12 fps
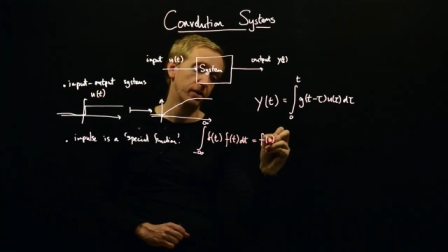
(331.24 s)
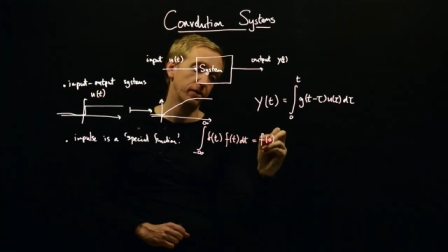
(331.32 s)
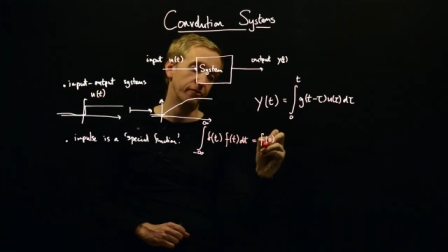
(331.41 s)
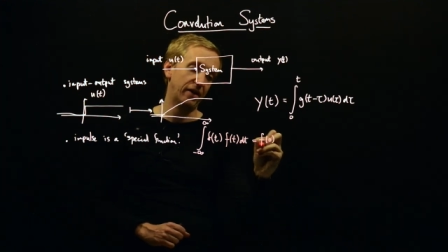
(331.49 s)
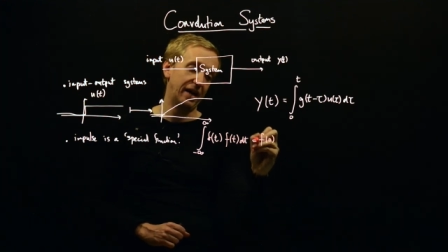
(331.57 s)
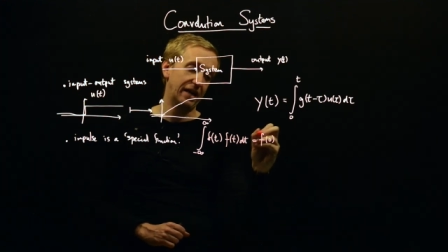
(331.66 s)

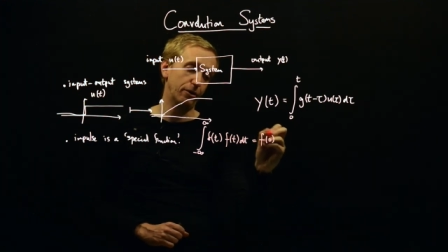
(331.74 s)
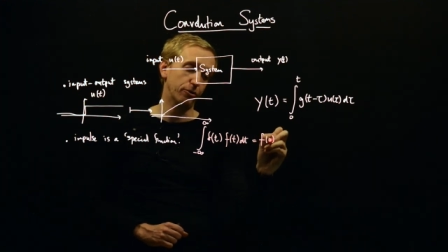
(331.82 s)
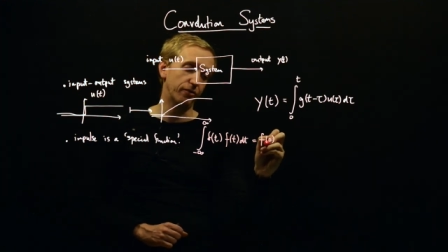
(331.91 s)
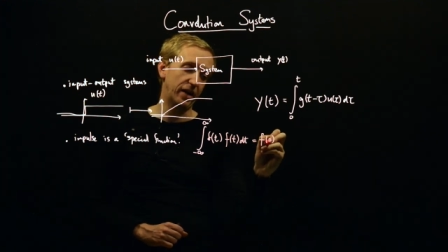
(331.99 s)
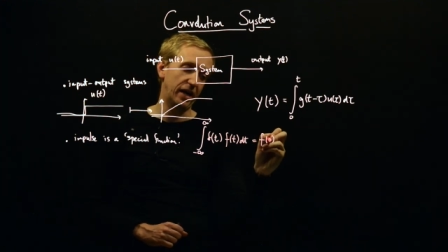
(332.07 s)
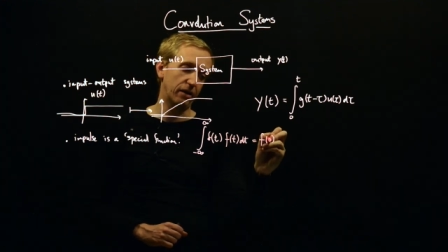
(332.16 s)
the value
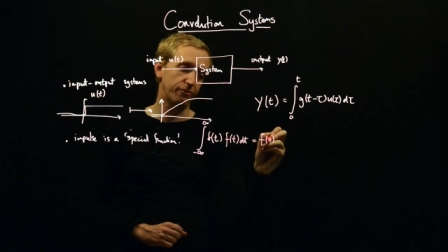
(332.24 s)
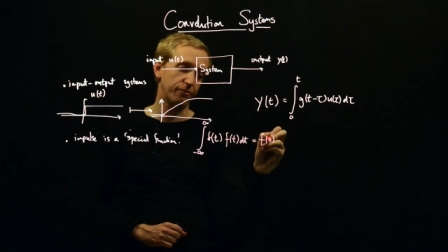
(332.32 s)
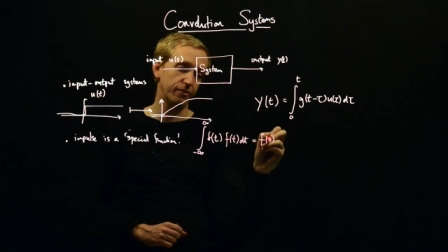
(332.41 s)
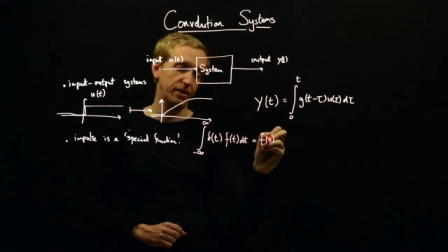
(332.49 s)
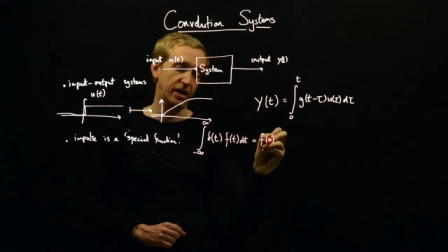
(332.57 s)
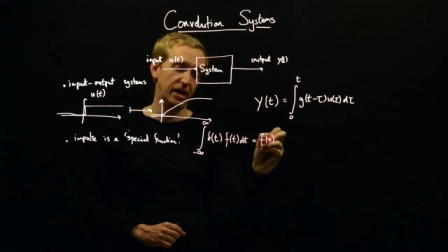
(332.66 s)
of
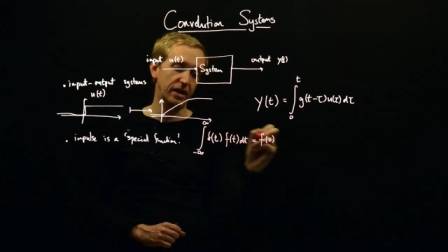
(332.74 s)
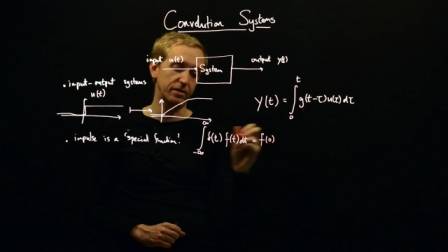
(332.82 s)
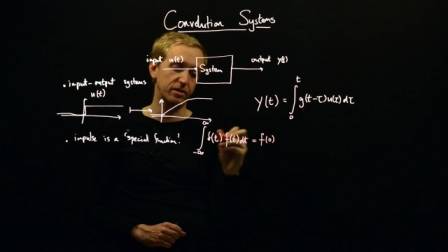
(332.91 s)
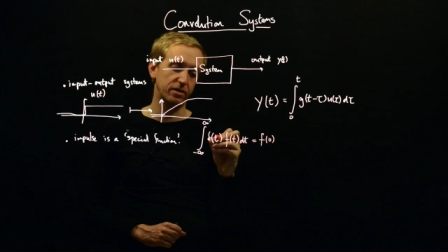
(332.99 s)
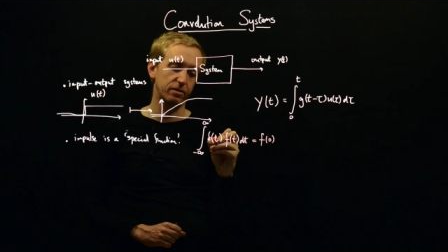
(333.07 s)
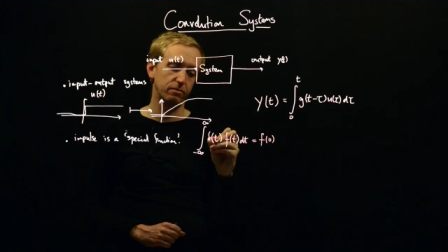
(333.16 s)
f
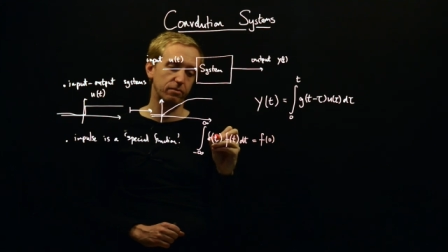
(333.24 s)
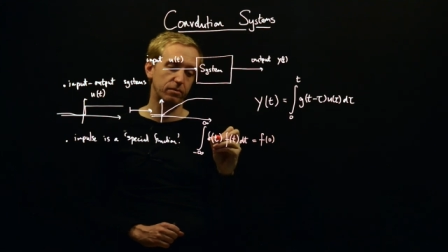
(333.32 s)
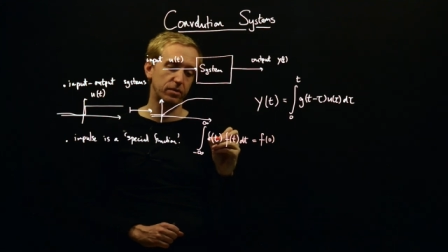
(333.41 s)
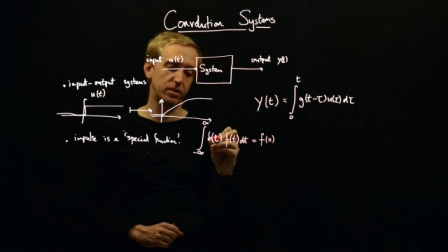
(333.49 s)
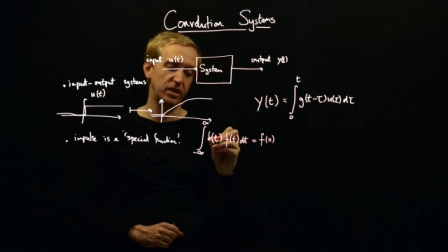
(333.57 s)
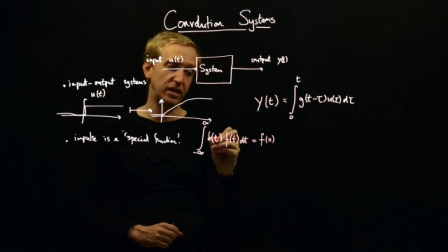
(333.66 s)
at
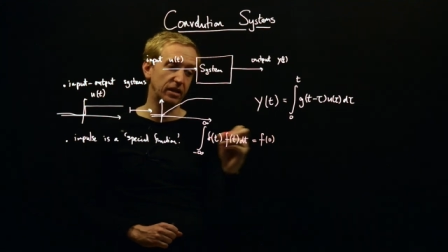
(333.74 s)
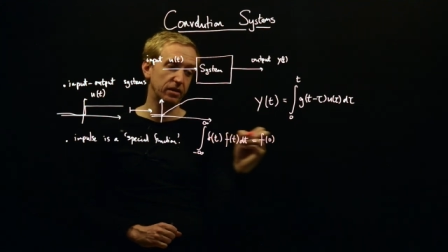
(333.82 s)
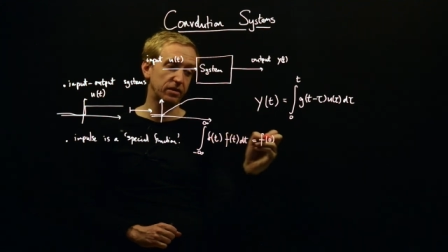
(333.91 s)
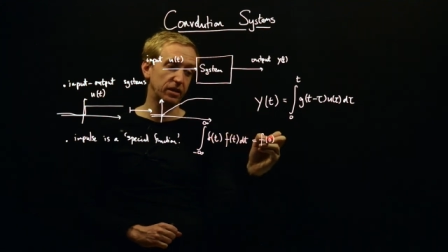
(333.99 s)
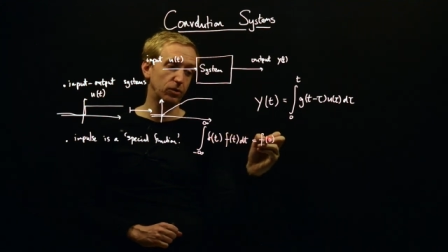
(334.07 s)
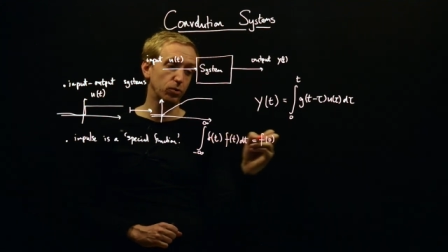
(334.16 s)
t
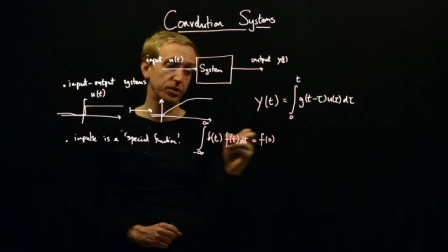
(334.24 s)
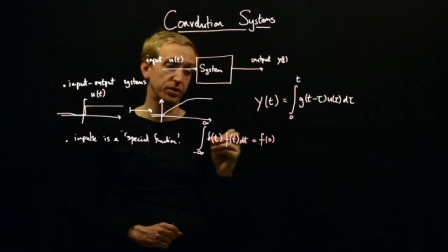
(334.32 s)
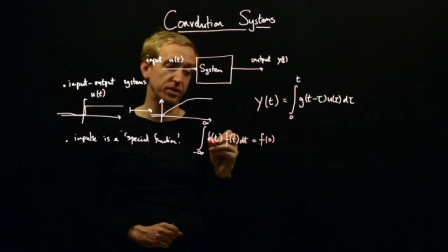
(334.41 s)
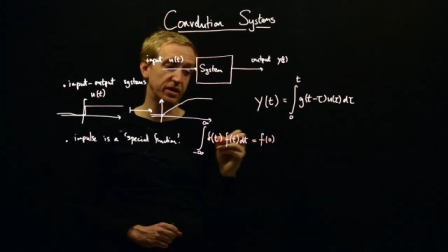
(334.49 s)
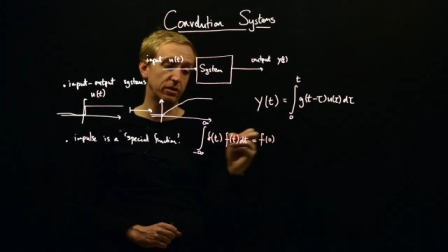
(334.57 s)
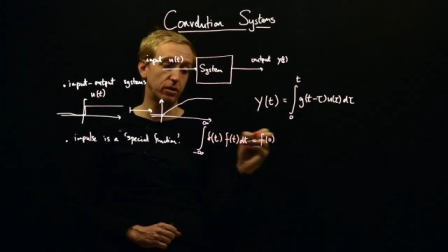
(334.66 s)
is equal to
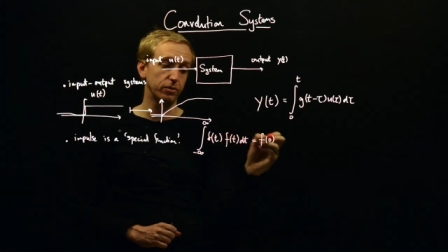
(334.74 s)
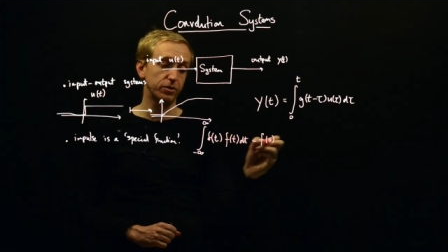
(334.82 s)
zero.